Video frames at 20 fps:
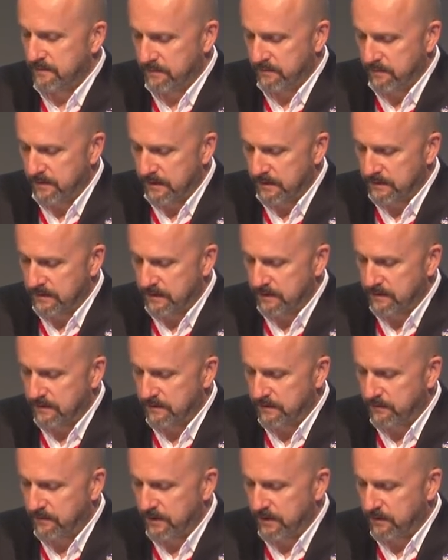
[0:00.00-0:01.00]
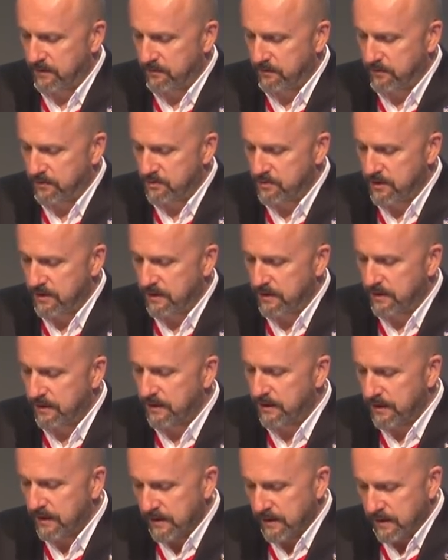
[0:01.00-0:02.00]
Walter, thank you for sharing.
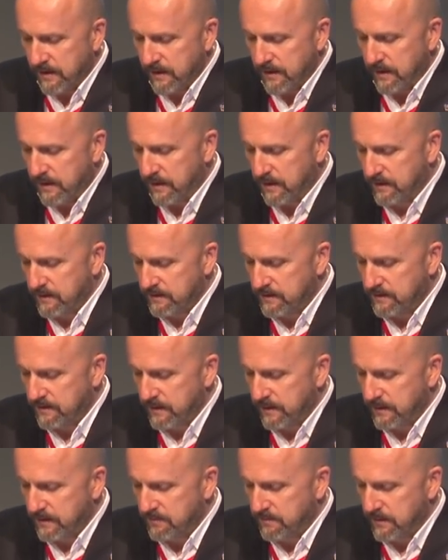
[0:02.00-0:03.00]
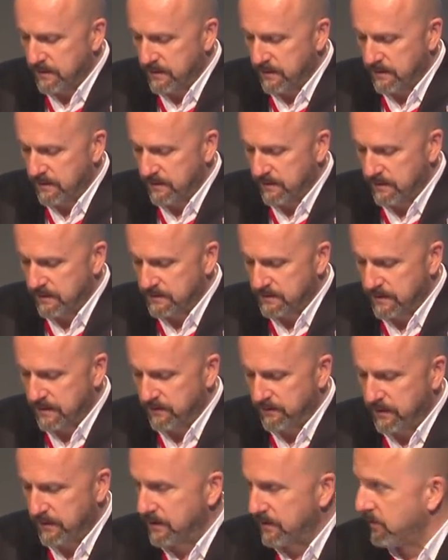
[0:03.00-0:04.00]
And let me say
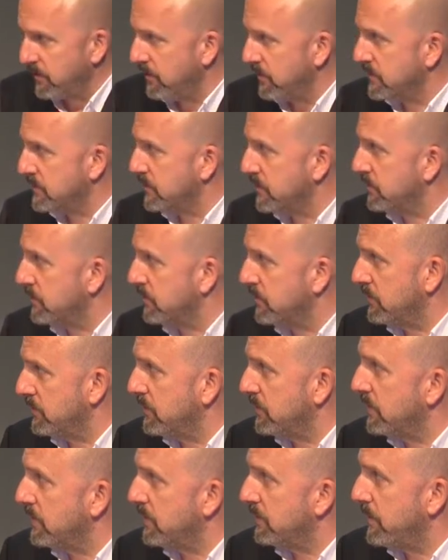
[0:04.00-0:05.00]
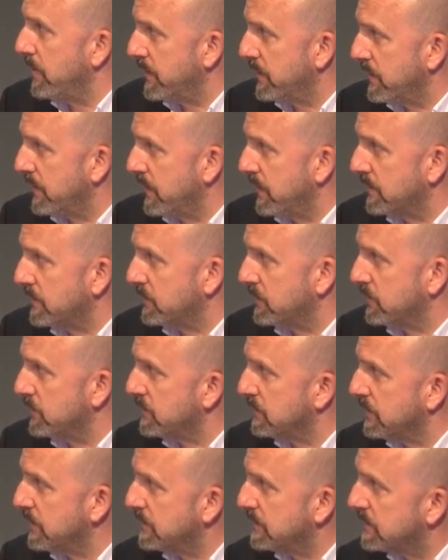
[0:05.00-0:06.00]
thank you also to Bernhard, who
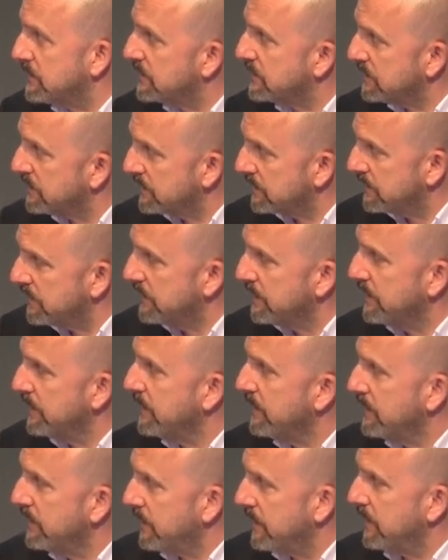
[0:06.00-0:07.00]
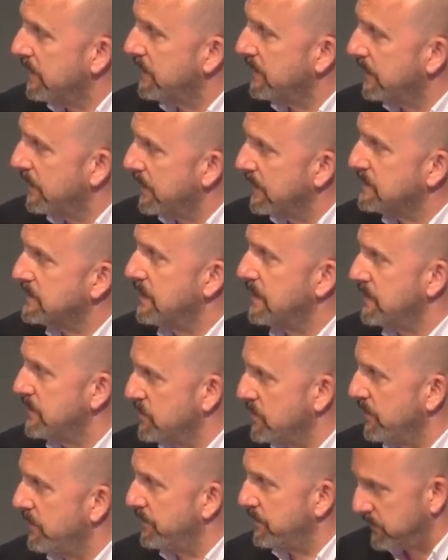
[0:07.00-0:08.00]
did an excellent
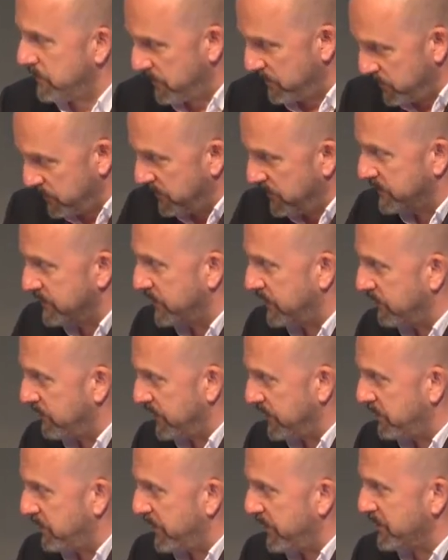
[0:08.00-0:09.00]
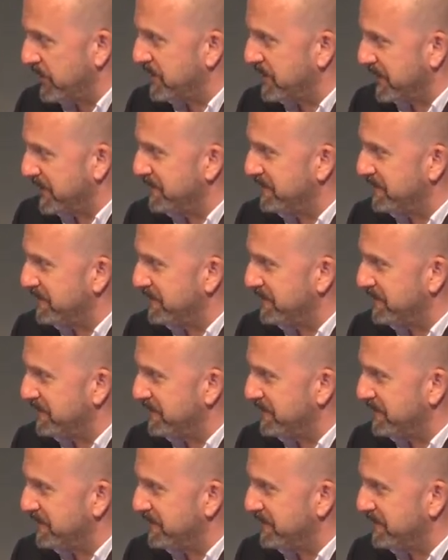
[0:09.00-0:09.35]
job. So you deserve an applause.